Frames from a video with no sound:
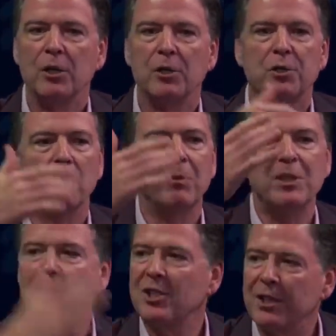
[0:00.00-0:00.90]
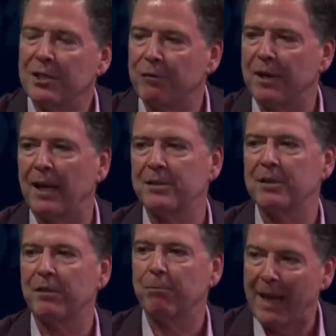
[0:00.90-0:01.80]
Sir, we see tens of thousands
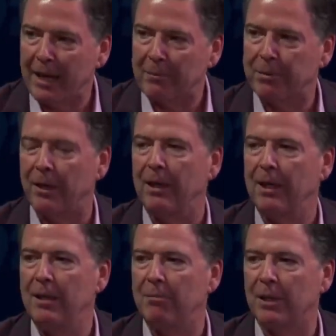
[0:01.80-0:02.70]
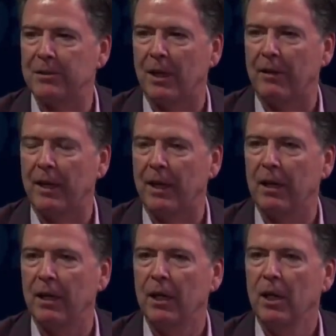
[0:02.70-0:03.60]
of BlackBerry emails on there.